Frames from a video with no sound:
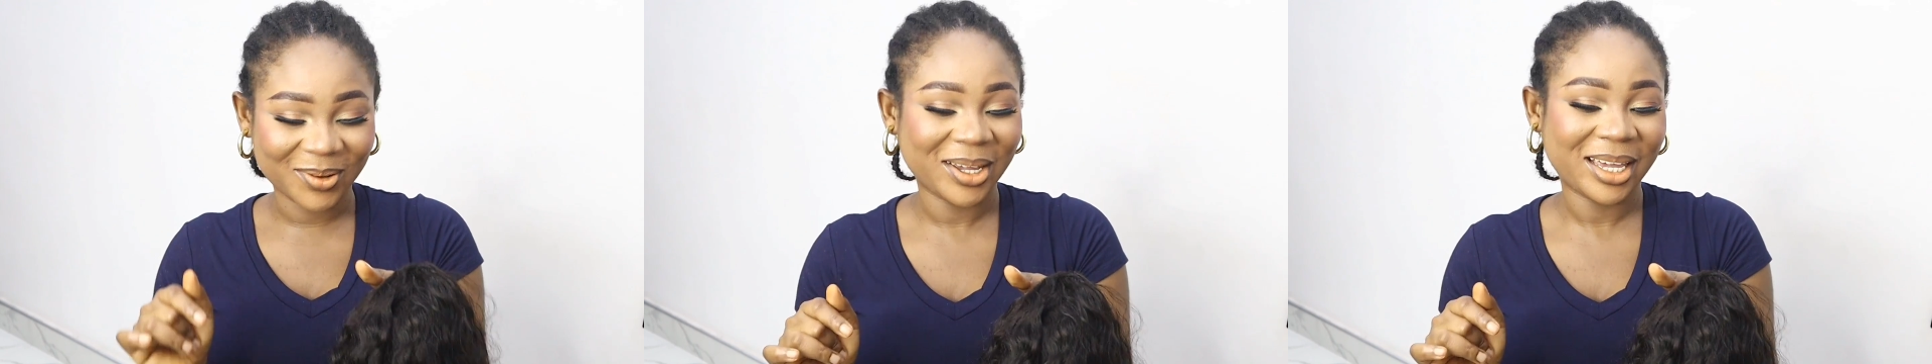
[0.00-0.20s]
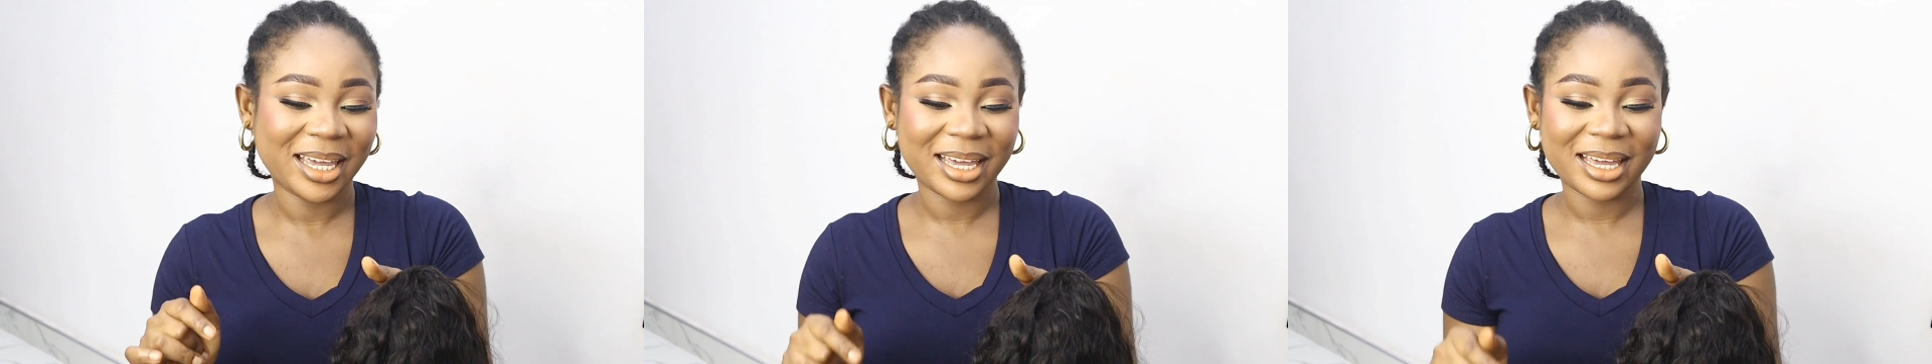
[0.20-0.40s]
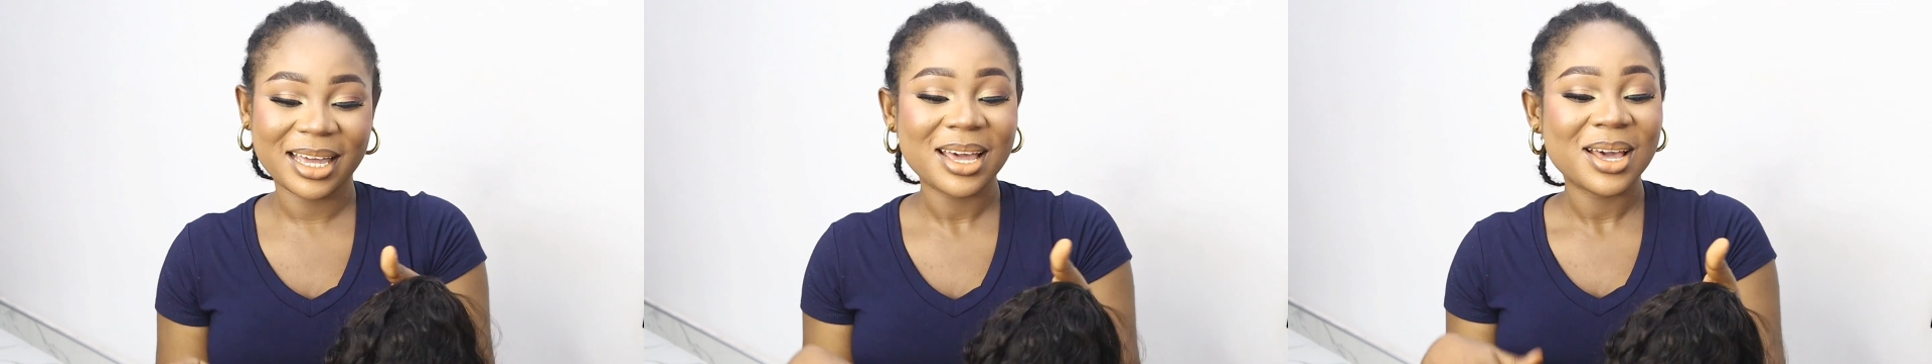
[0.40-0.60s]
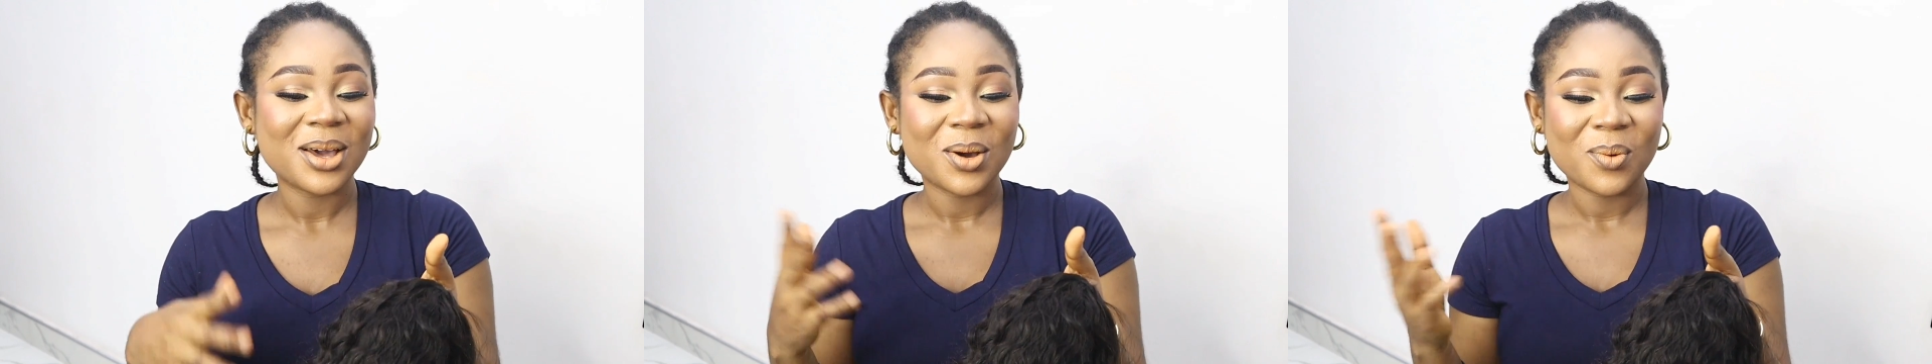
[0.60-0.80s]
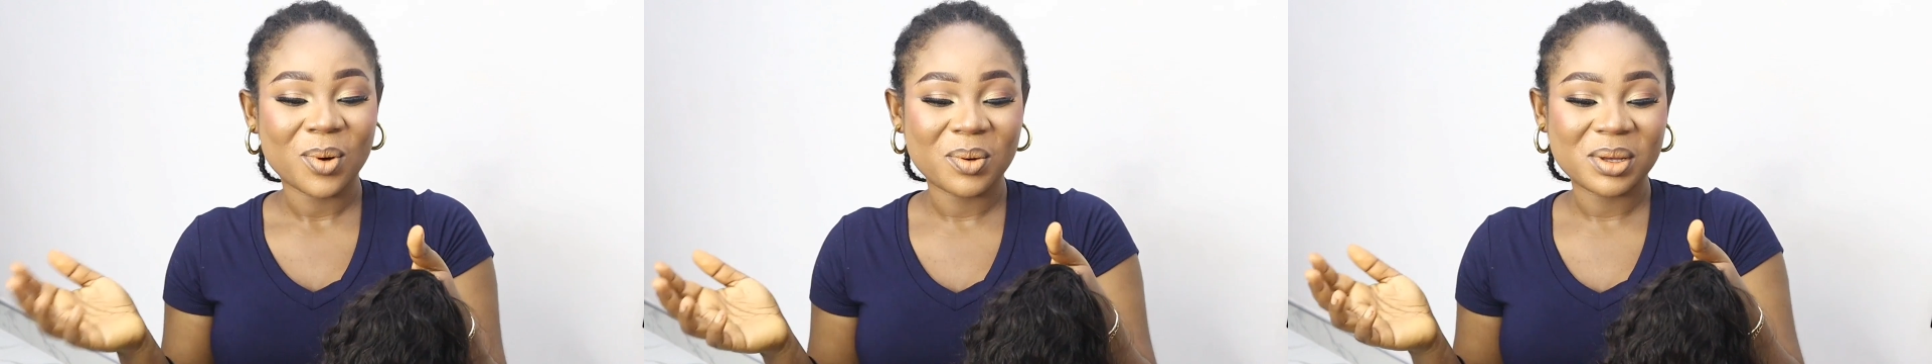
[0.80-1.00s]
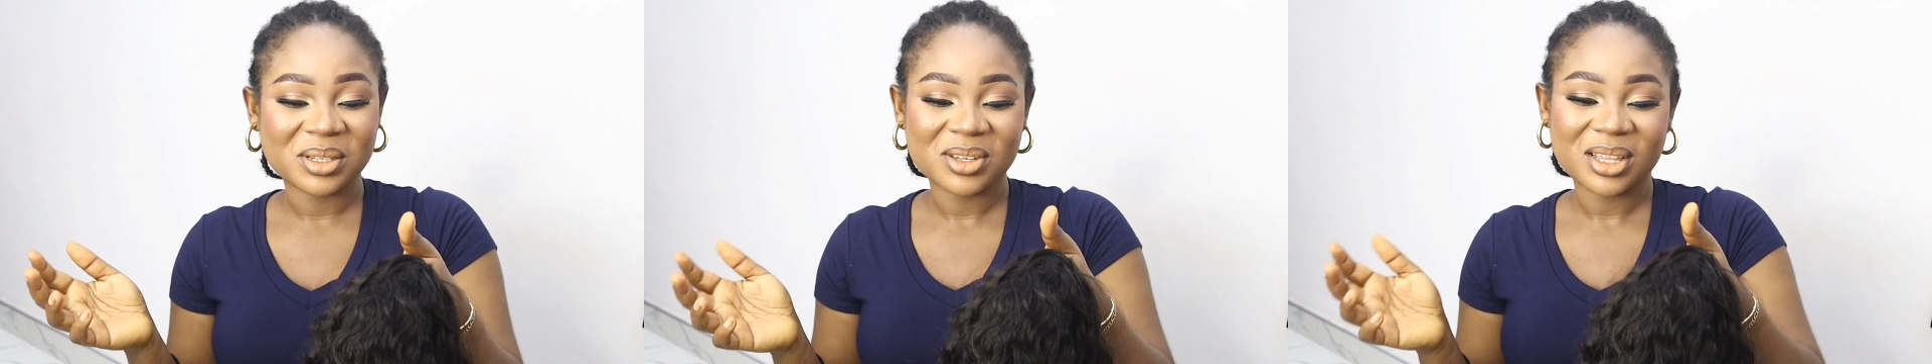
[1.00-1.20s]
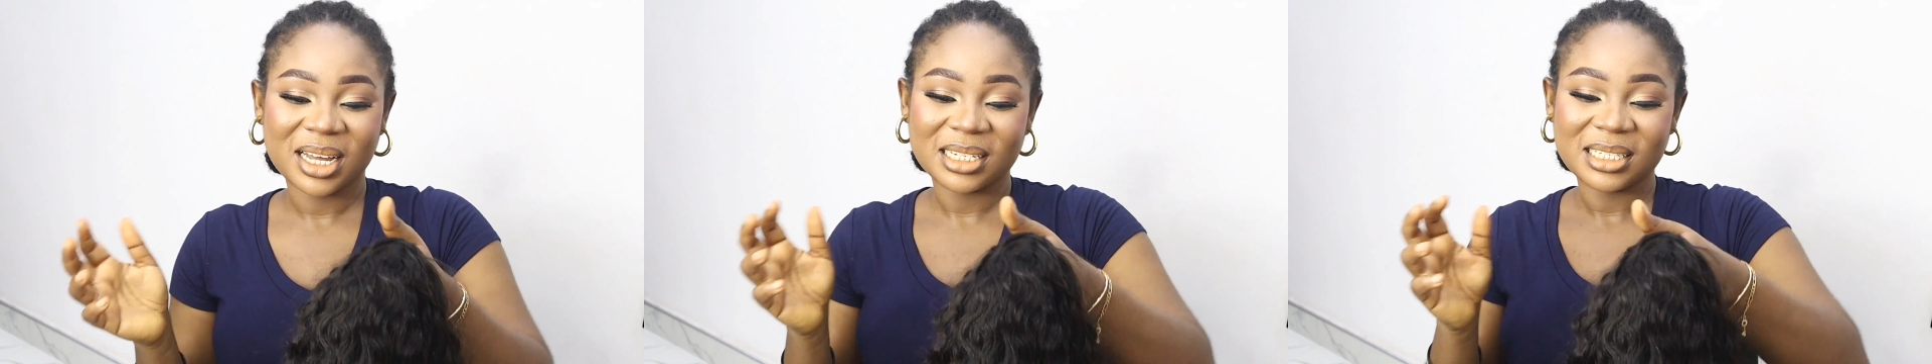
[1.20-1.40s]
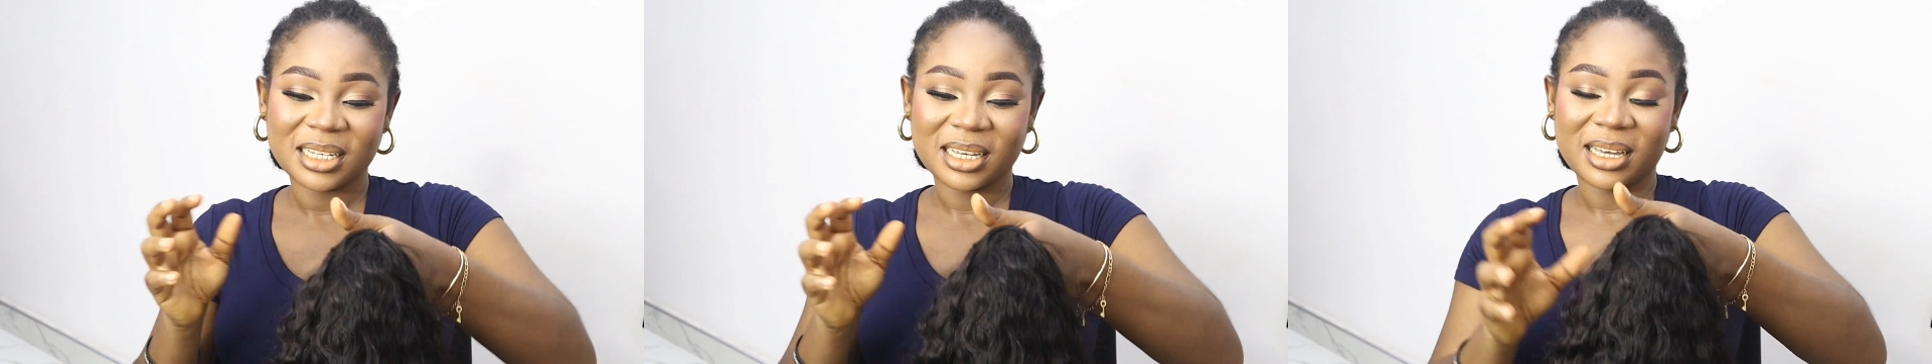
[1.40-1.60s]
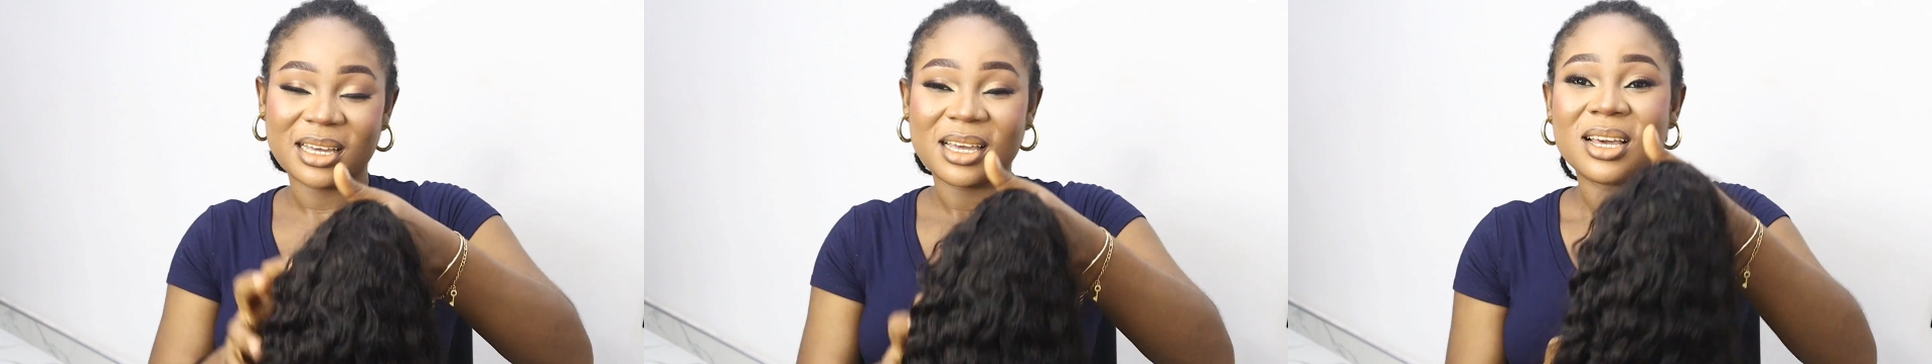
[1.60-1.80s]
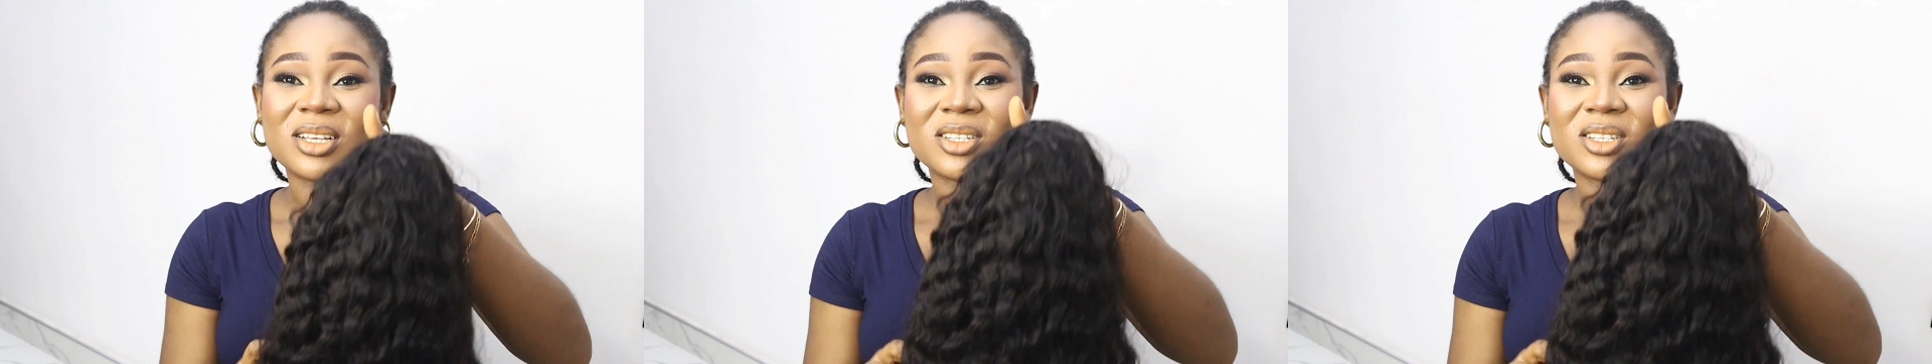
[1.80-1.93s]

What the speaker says: Okay, always do that here.